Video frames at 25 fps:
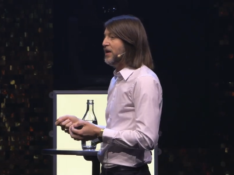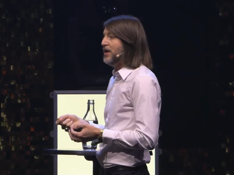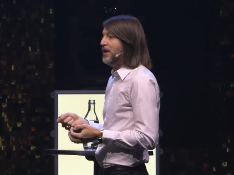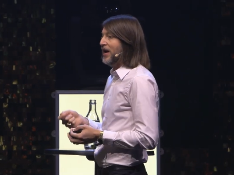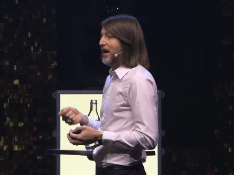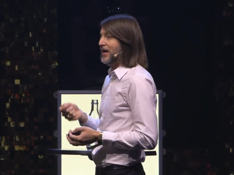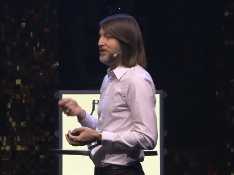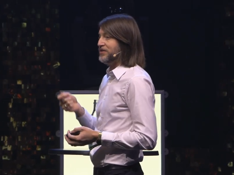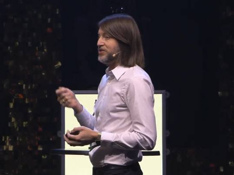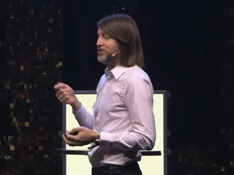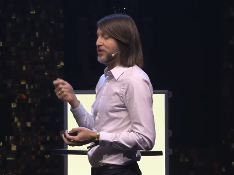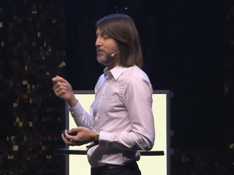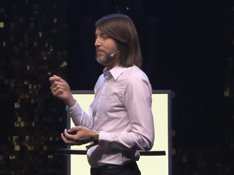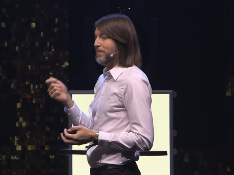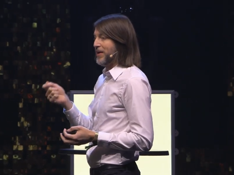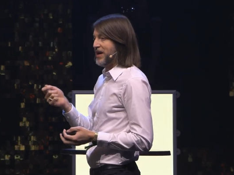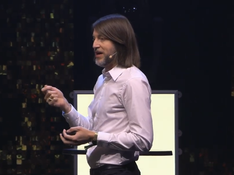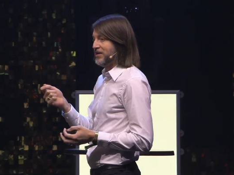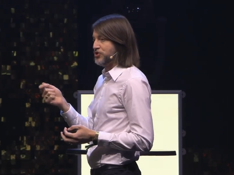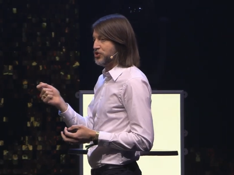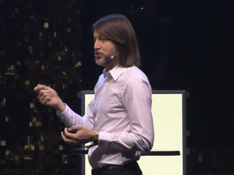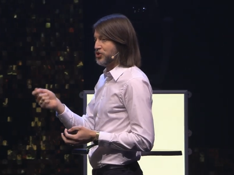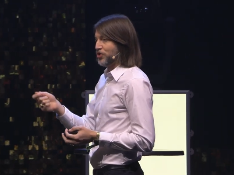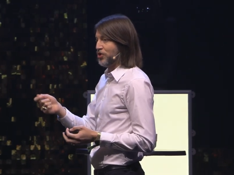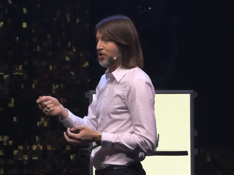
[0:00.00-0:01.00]
And so make
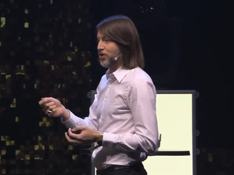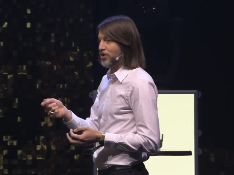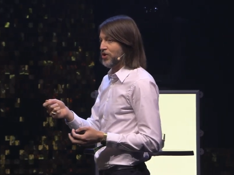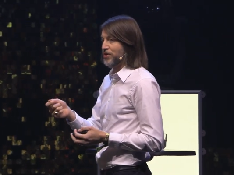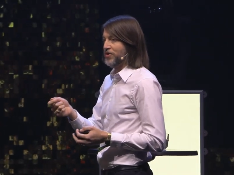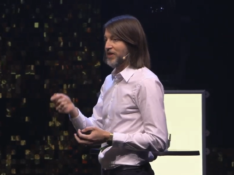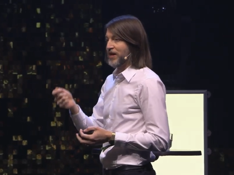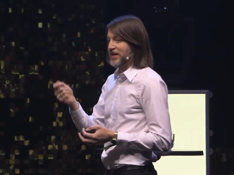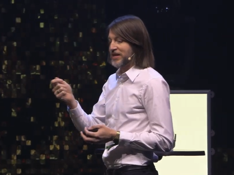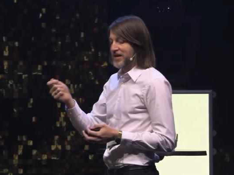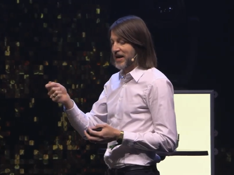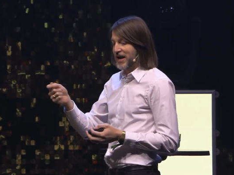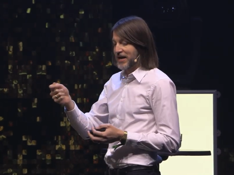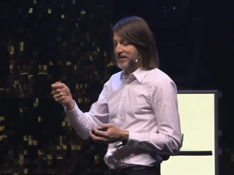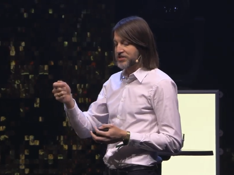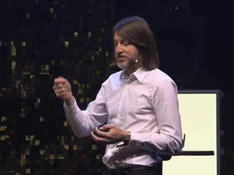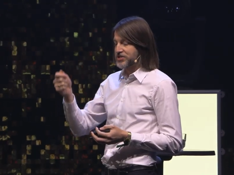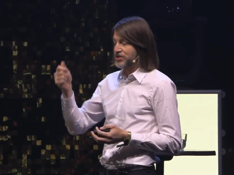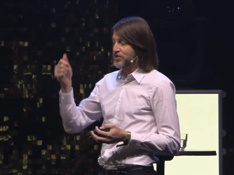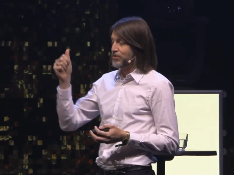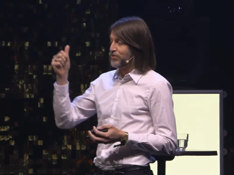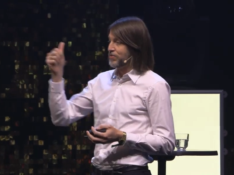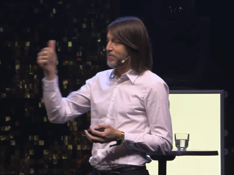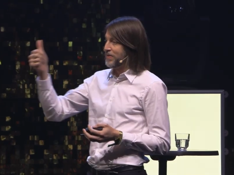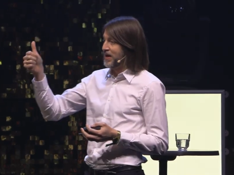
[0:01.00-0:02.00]
sure that, yes,
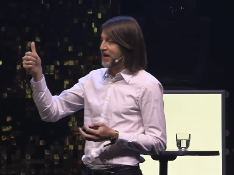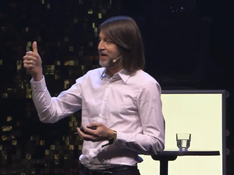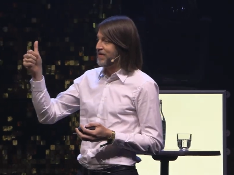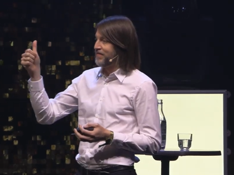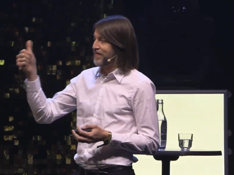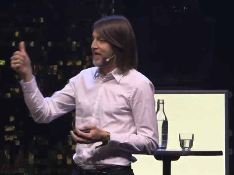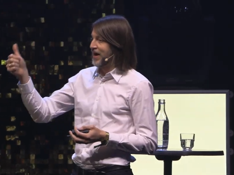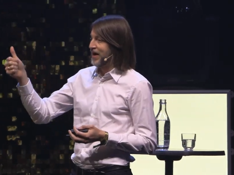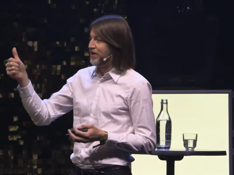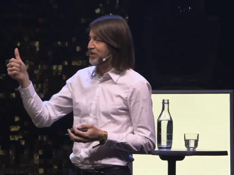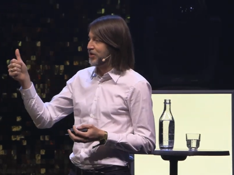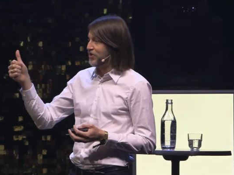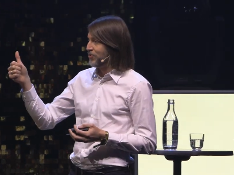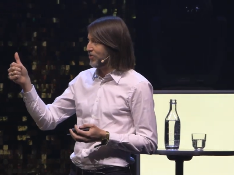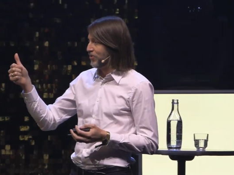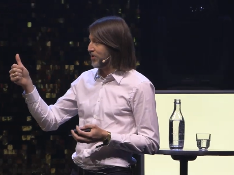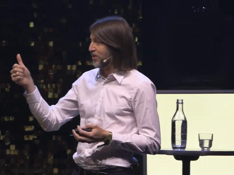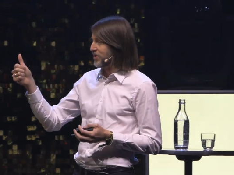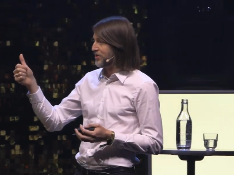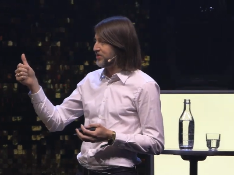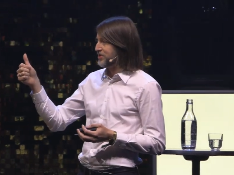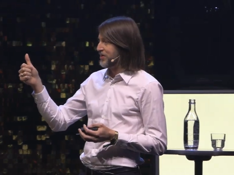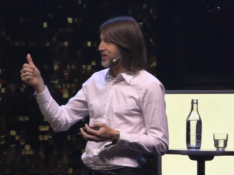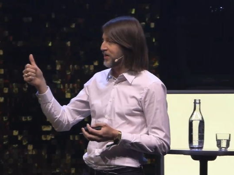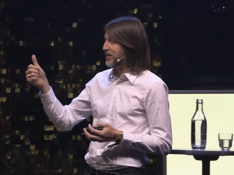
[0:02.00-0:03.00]
you remain
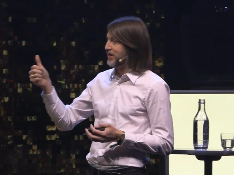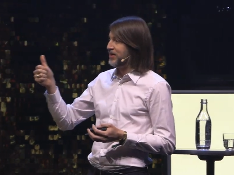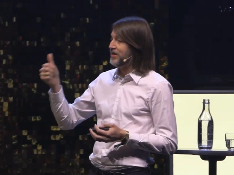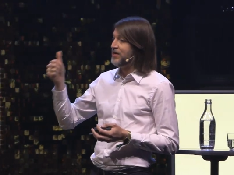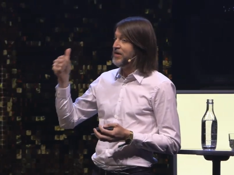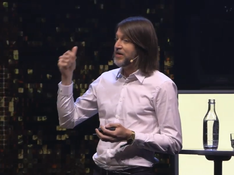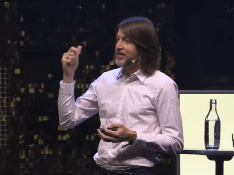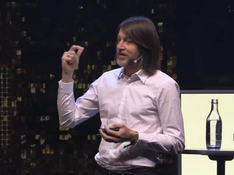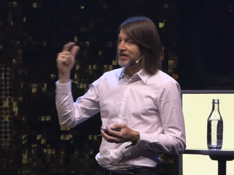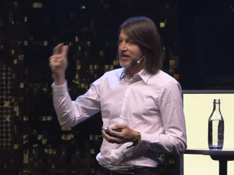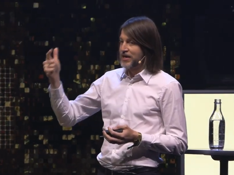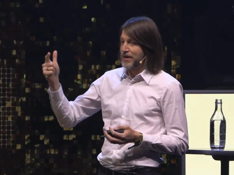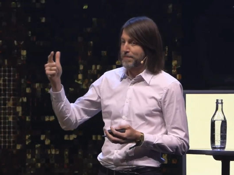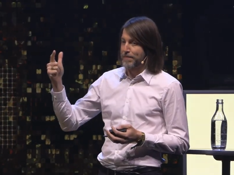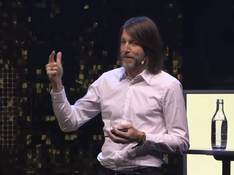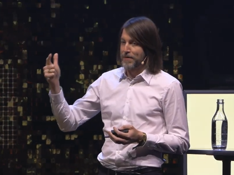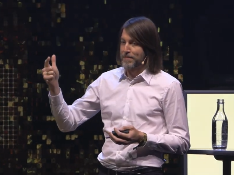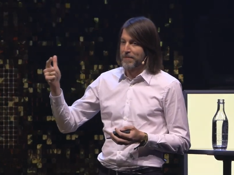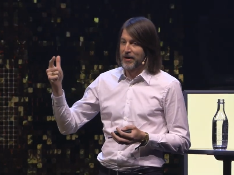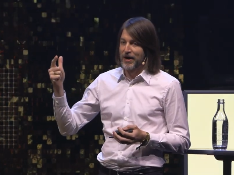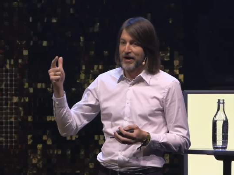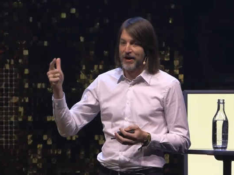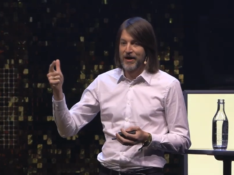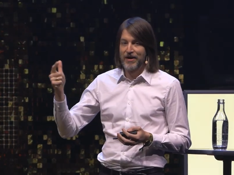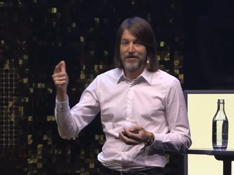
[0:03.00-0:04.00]
value-oriented, keep in
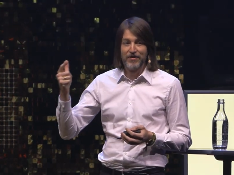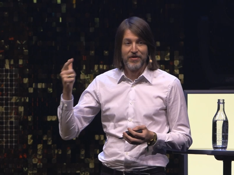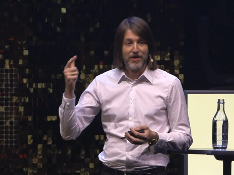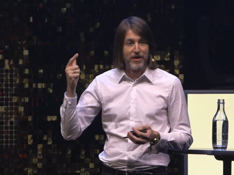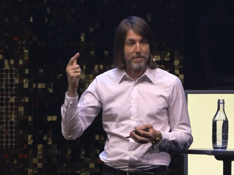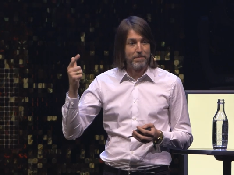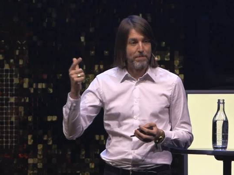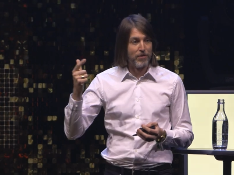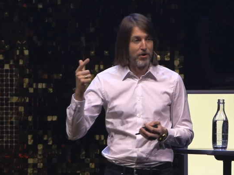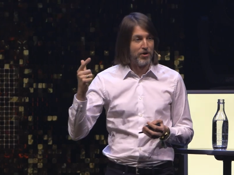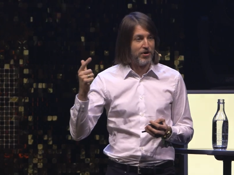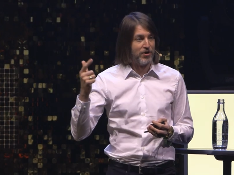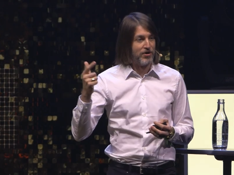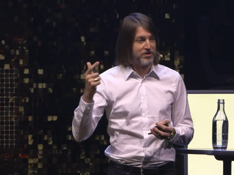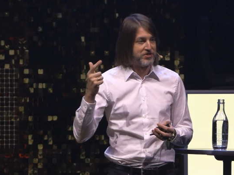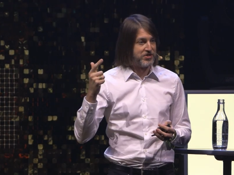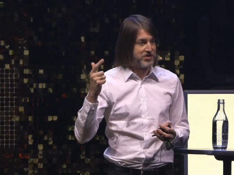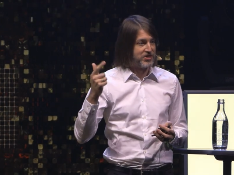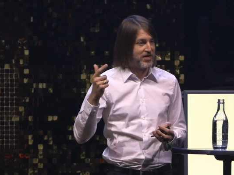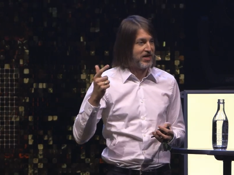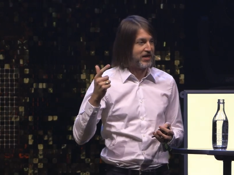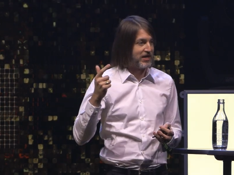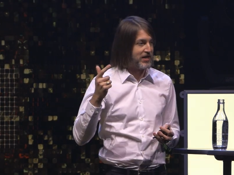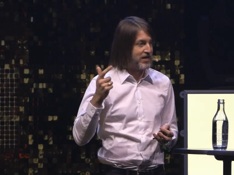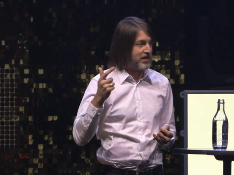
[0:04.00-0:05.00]
mind that burn is
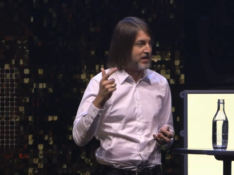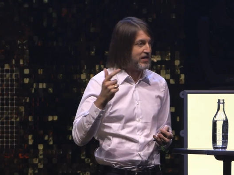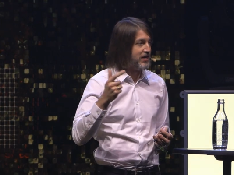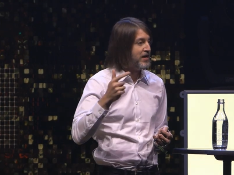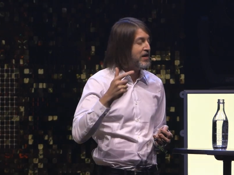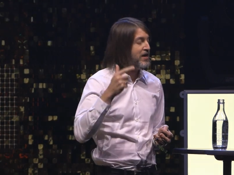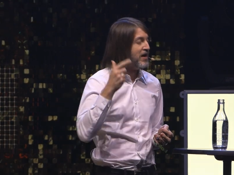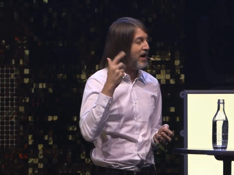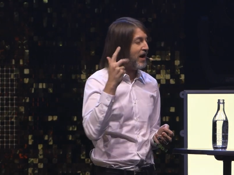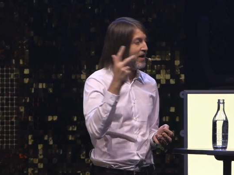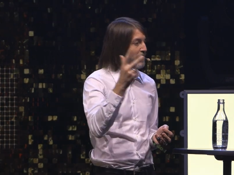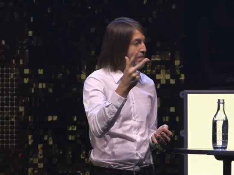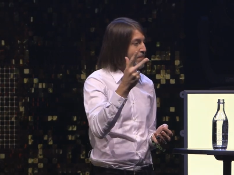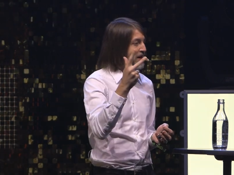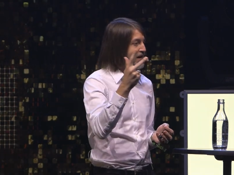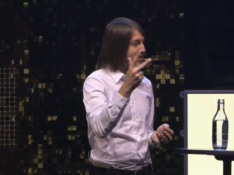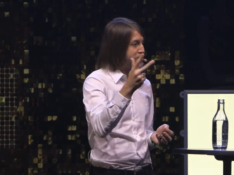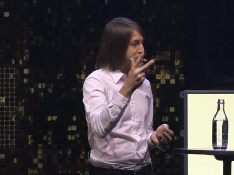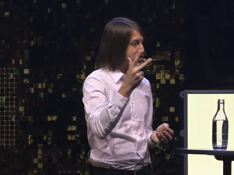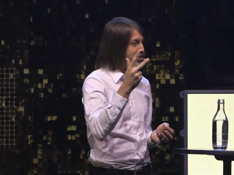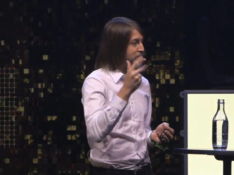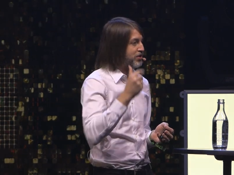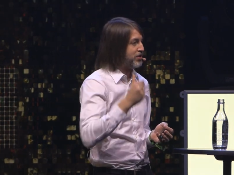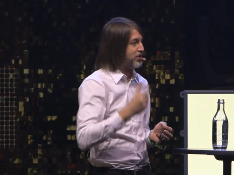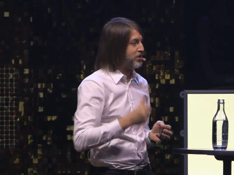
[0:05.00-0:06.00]
sticky, and make
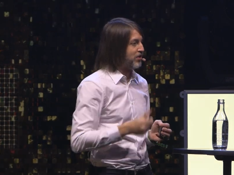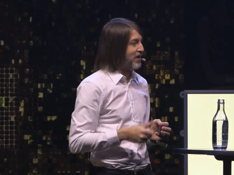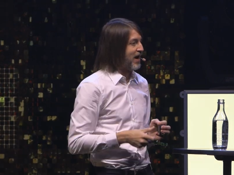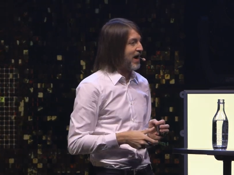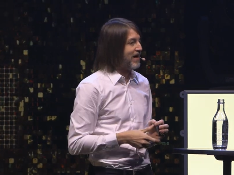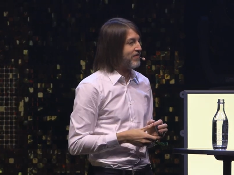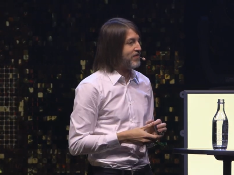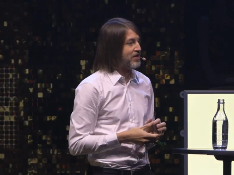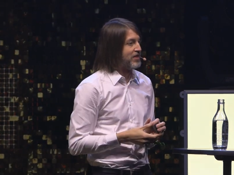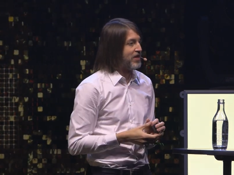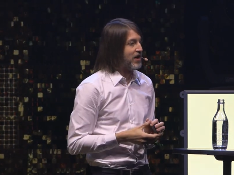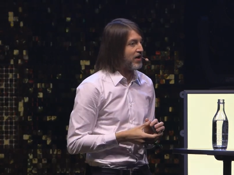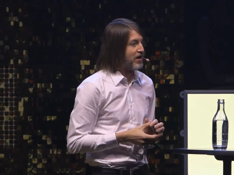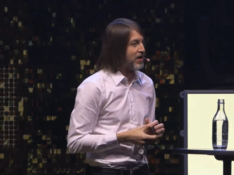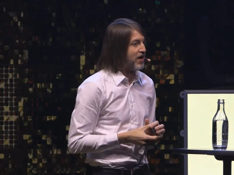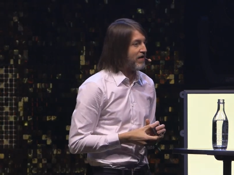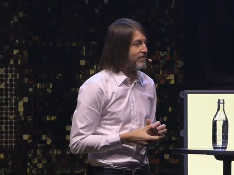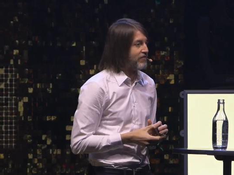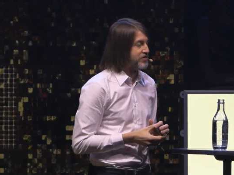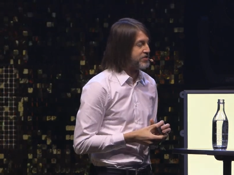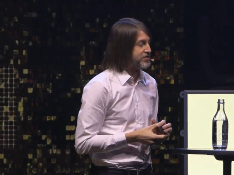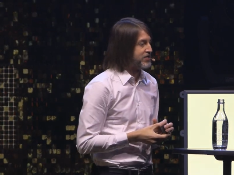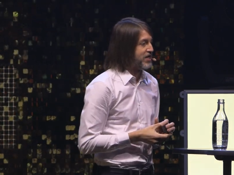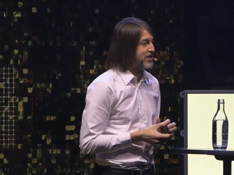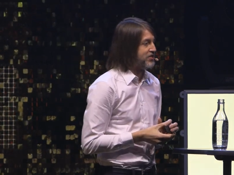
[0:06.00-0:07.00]
sure that you're having that
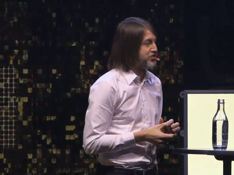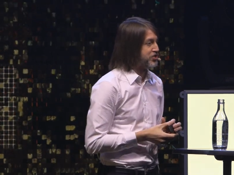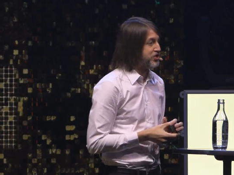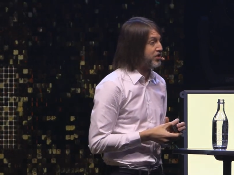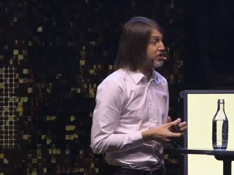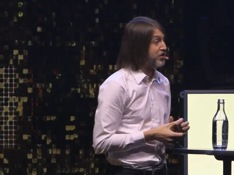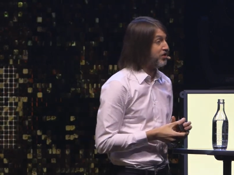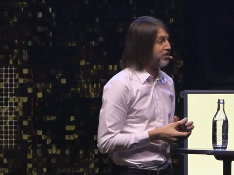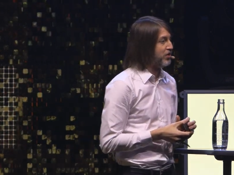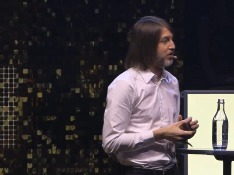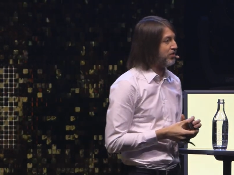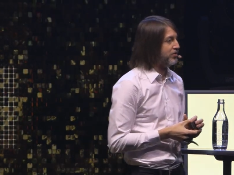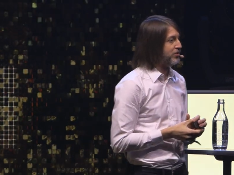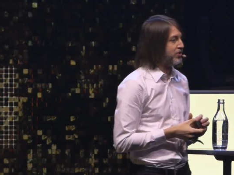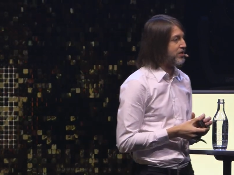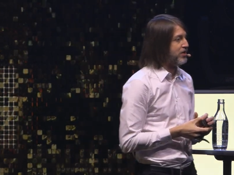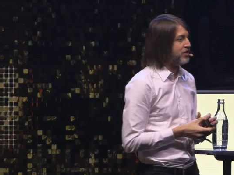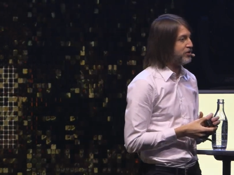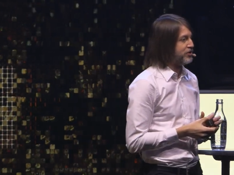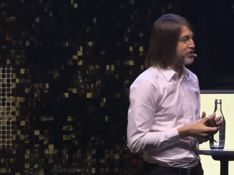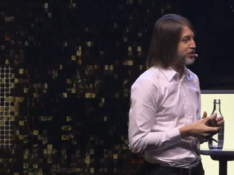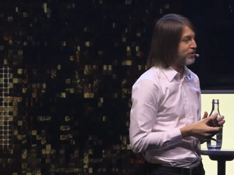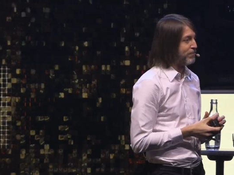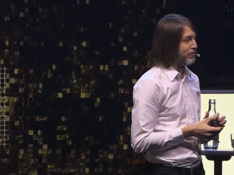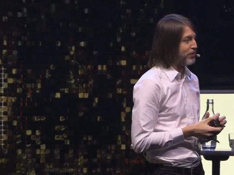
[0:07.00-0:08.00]
conversation in your own
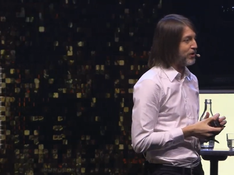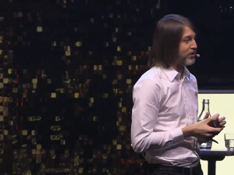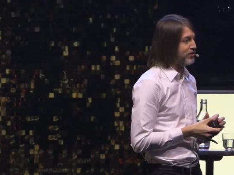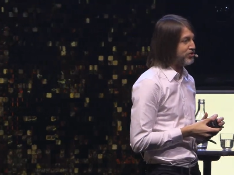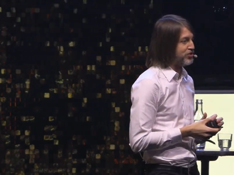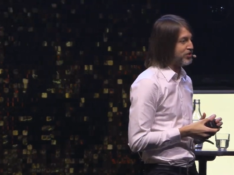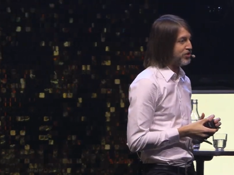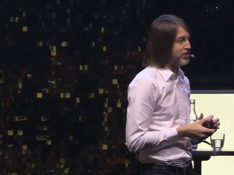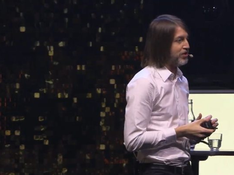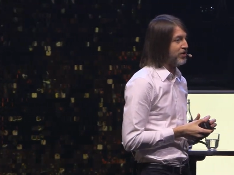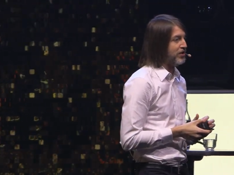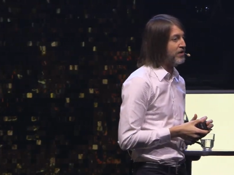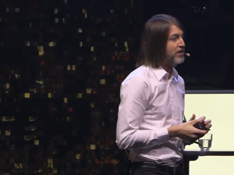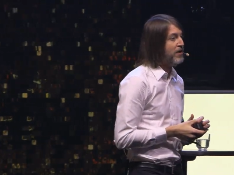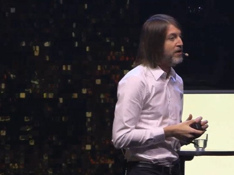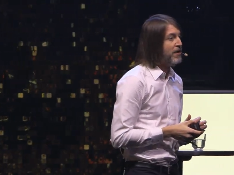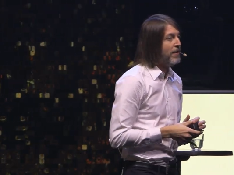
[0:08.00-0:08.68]
leadership culture,